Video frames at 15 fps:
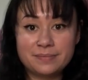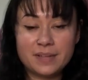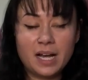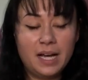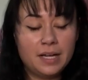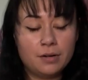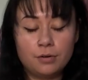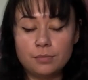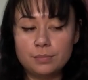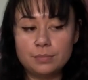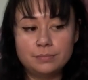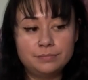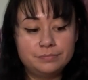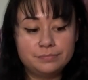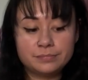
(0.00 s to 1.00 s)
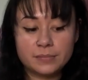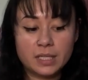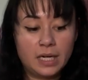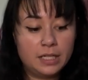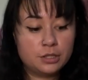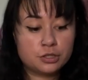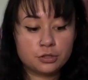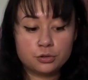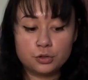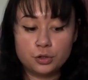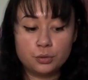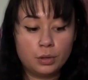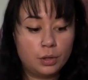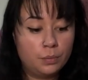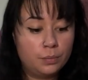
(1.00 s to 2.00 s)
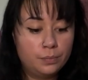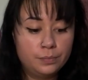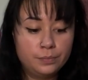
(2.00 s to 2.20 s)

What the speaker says: I hope. I sure do hope.